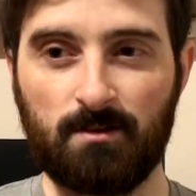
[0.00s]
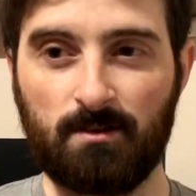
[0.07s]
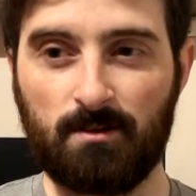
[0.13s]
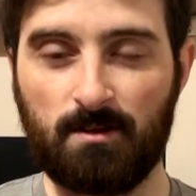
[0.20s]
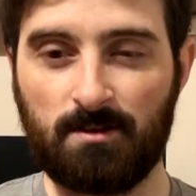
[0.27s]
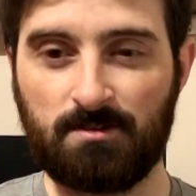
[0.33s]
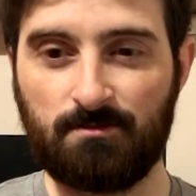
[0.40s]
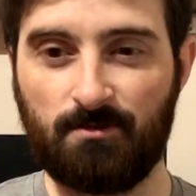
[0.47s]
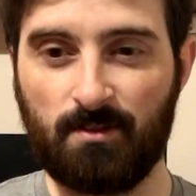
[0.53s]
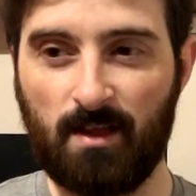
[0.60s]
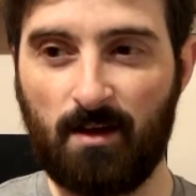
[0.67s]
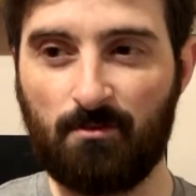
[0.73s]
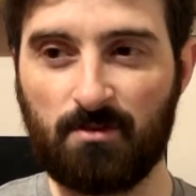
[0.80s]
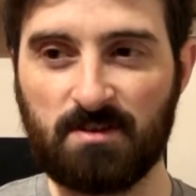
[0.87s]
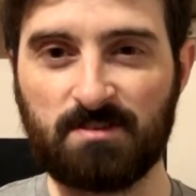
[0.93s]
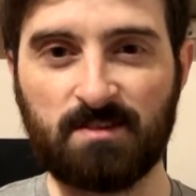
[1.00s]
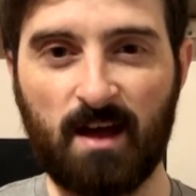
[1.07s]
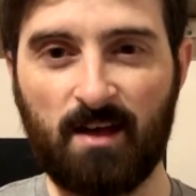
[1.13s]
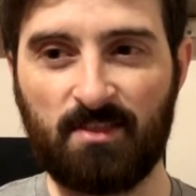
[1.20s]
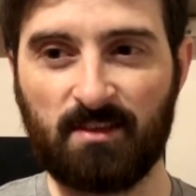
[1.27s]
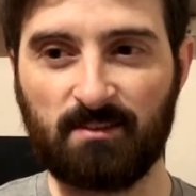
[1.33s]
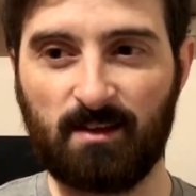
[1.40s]
it's for that reason that
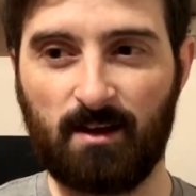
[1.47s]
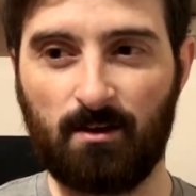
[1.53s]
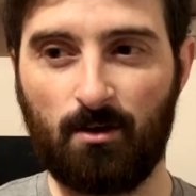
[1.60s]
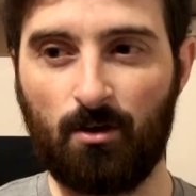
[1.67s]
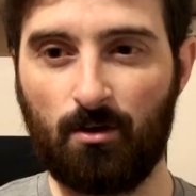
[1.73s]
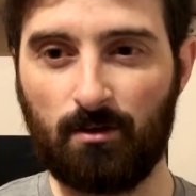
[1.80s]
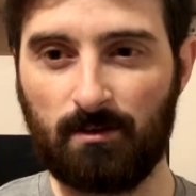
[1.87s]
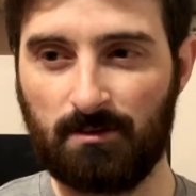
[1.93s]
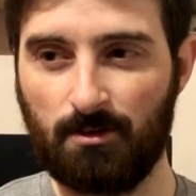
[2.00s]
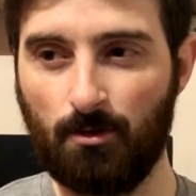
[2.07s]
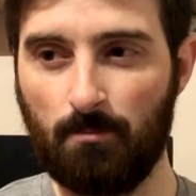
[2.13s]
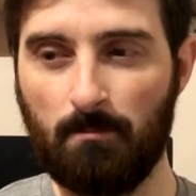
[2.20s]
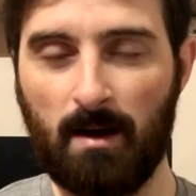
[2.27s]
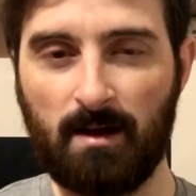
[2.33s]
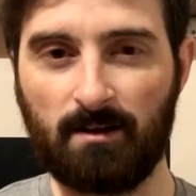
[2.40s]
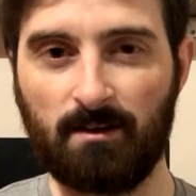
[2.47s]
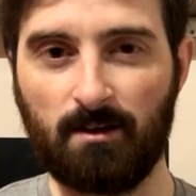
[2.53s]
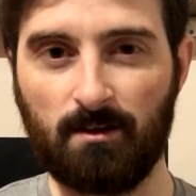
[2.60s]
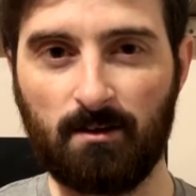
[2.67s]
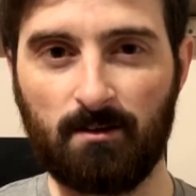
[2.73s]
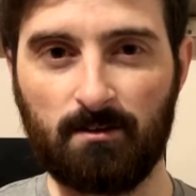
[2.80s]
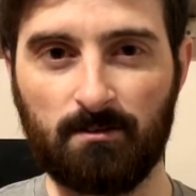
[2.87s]
I think that, you know,
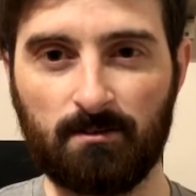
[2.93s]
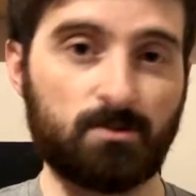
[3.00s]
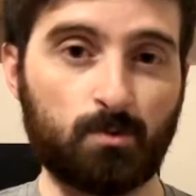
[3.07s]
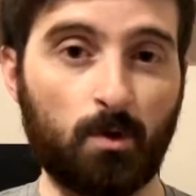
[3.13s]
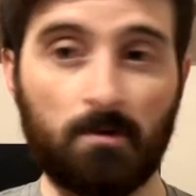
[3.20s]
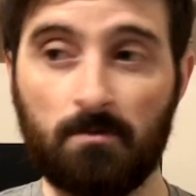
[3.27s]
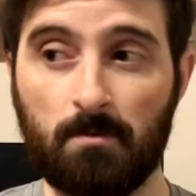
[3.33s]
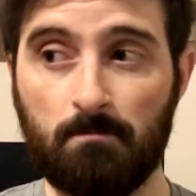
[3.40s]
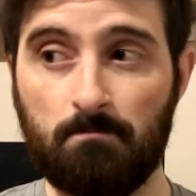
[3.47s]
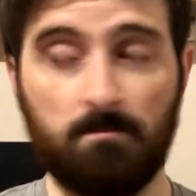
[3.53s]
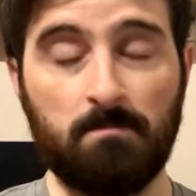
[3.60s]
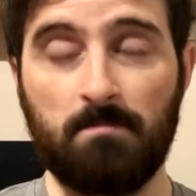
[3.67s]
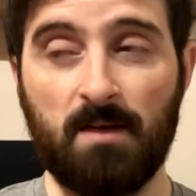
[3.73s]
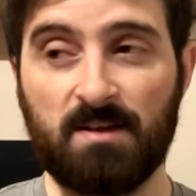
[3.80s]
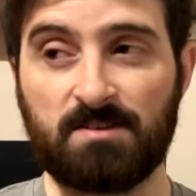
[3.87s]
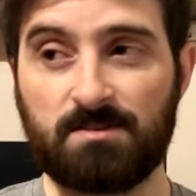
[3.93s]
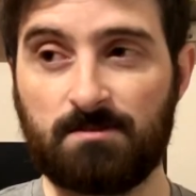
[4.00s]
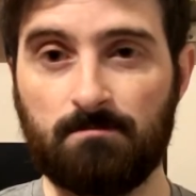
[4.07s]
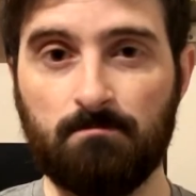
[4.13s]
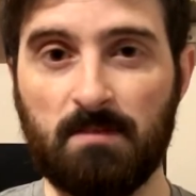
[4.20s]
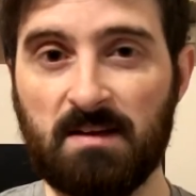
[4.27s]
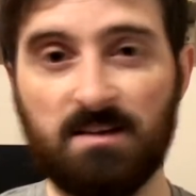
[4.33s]
manga is one of the best
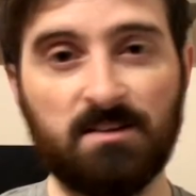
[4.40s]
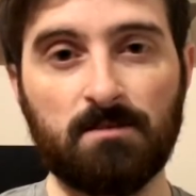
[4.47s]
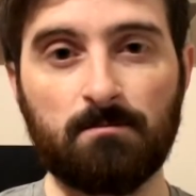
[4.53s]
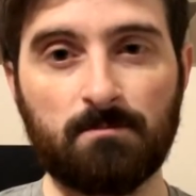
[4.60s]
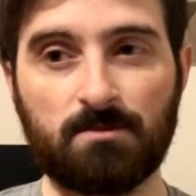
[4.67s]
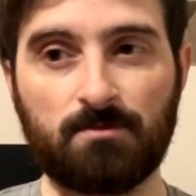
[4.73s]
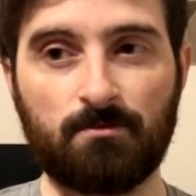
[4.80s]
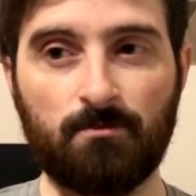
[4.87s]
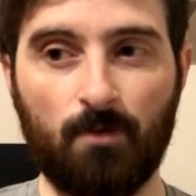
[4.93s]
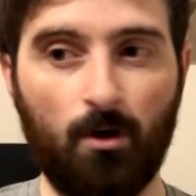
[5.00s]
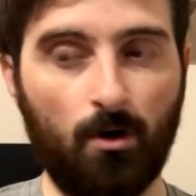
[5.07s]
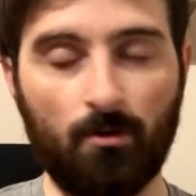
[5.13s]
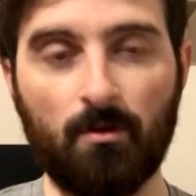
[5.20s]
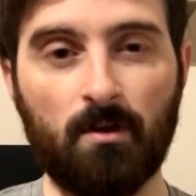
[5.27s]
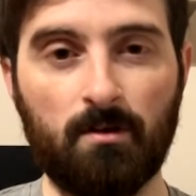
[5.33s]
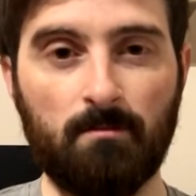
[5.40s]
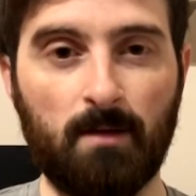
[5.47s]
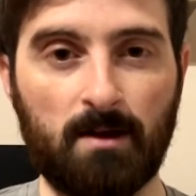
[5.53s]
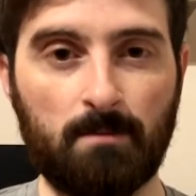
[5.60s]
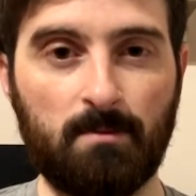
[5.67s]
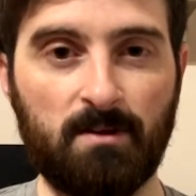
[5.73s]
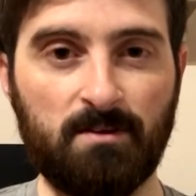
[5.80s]
mediums for horror in my
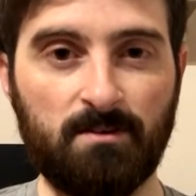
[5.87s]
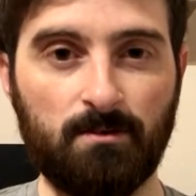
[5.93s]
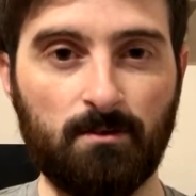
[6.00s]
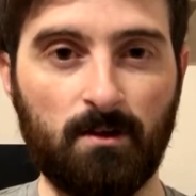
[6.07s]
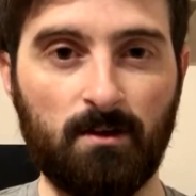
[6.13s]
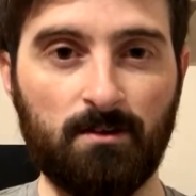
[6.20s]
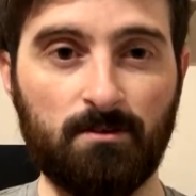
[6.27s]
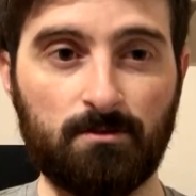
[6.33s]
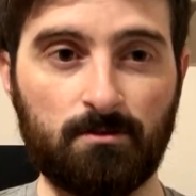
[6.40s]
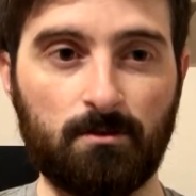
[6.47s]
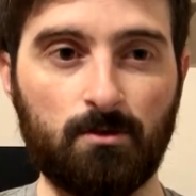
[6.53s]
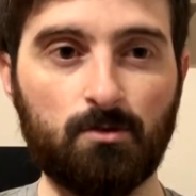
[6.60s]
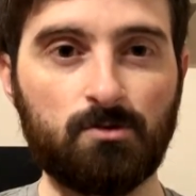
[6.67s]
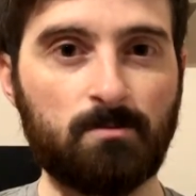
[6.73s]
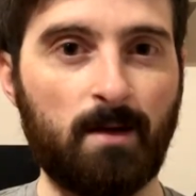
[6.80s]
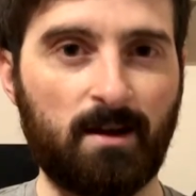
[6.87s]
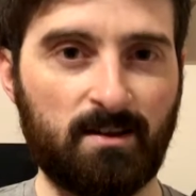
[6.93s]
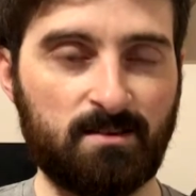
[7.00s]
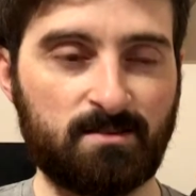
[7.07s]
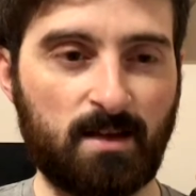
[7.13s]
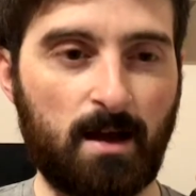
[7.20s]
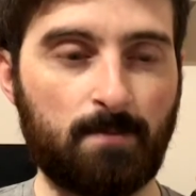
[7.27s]
opinion, and Uzumaki
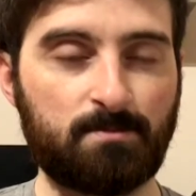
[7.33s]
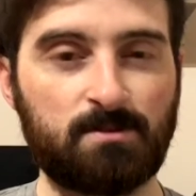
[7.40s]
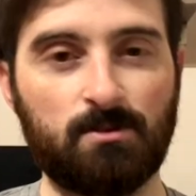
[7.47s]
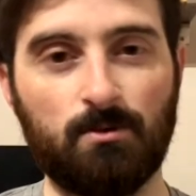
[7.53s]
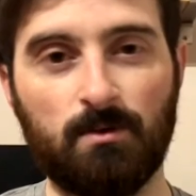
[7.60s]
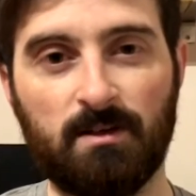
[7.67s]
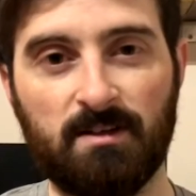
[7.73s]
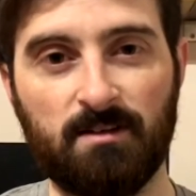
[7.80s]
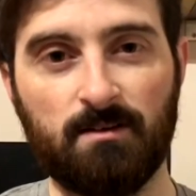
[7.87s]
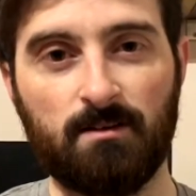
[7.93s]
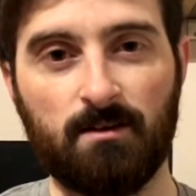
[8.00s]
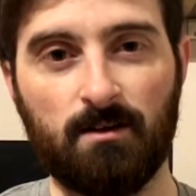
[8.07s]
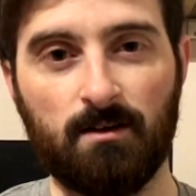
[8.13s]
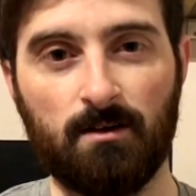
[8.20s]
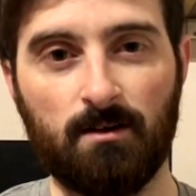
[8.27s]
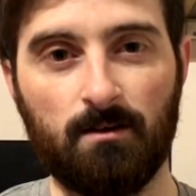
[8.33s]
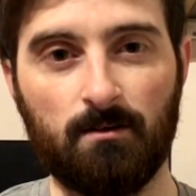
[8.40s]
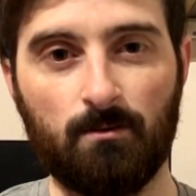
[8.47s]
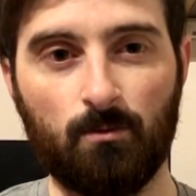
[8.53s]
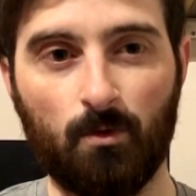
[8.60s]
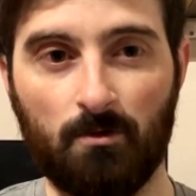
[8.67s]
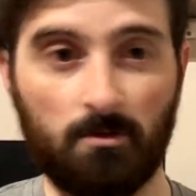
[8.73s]
is absolutely
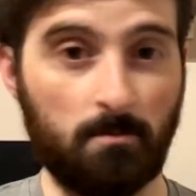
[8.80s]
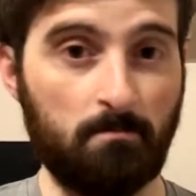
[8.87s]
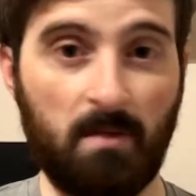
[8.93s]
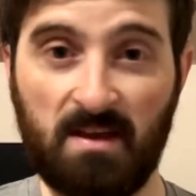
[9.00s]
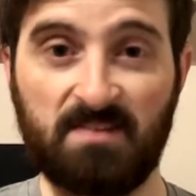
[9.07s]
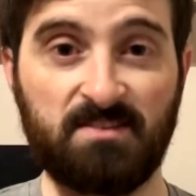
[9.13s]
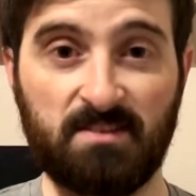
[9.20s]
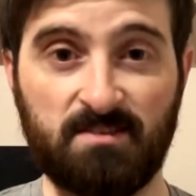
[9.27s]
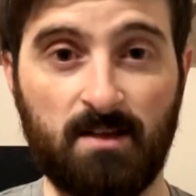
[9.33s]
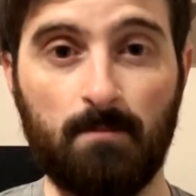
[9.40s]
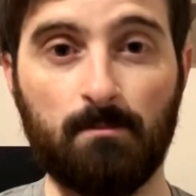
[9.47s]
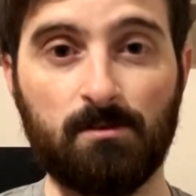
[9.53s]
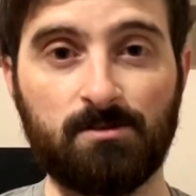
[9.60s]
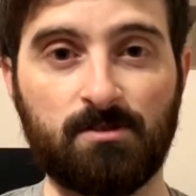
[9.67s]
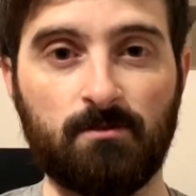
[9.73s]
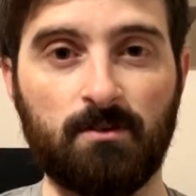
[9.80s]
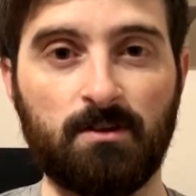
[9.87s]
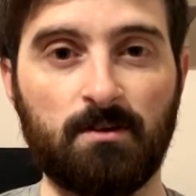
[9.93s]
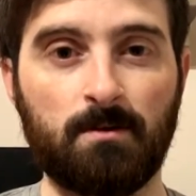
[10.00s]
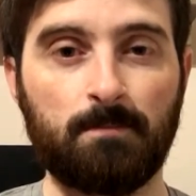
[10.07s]
one of the best examples of it.